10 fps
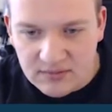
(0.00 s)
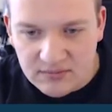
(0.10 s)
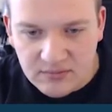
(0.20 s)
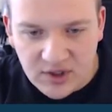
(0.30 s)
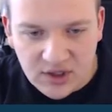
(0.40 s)

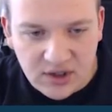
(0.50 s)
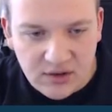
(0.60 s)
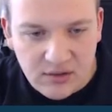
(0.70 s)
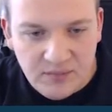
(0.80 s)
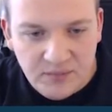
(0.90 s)
bit of
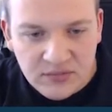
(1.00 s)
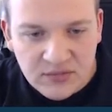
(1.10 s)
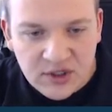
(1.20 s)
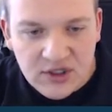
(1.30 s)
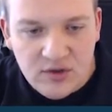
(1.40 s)
code.
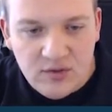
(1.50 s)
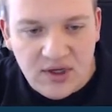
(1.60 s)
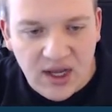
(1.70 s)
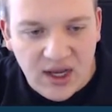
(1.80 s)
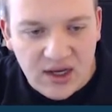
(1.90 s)
You can
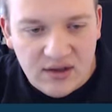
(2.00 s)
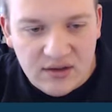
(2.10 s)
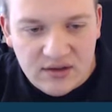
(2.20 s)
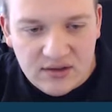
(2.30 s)
add